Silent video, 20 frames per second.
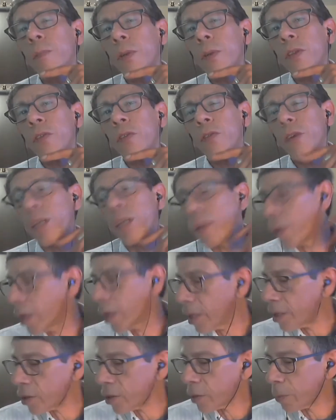the funny thing
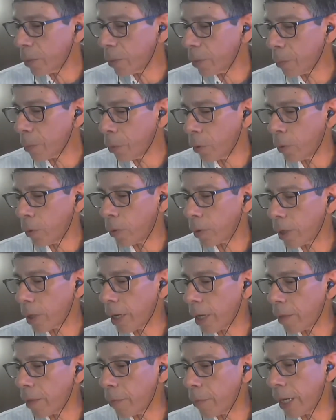is, and people kind
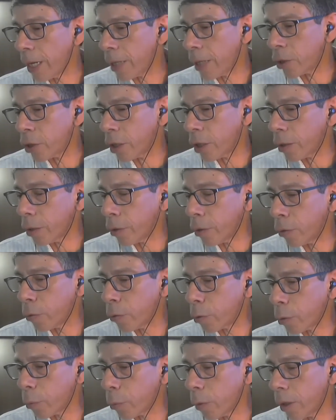of bash on the newer
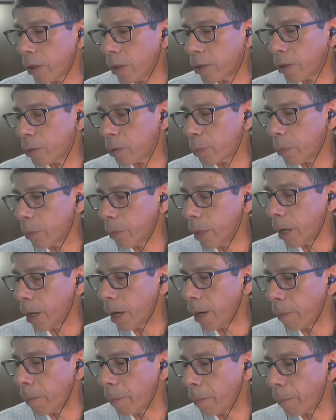ones,
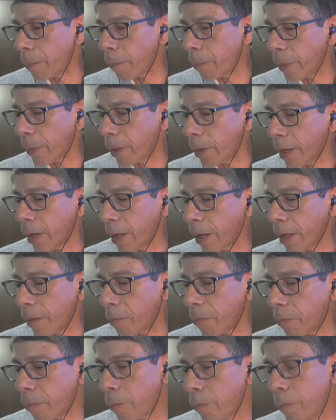and
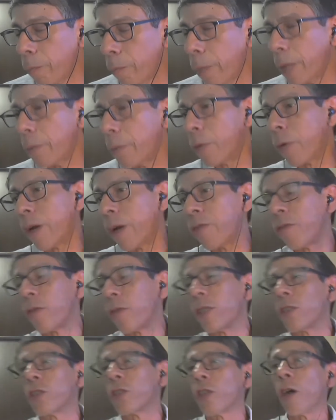maybe rightfully
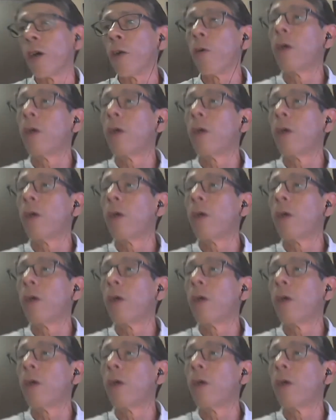so,